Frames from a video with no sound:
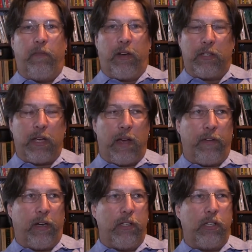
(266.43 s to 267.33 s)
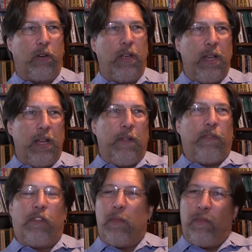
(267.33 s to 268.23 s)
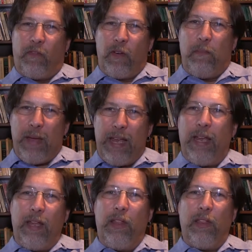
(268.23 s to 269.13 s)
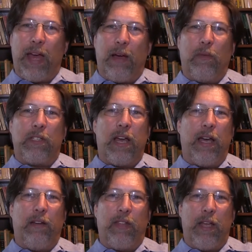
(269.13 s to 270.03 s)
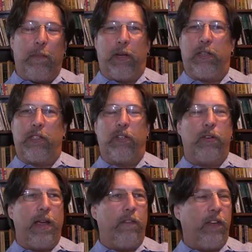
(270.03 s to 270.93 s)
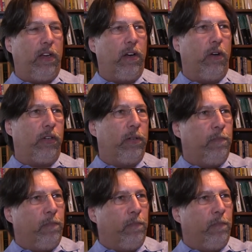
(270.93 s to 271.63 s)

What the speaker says: philosophically. So, for me, that was kind of the impetus to try and figure out,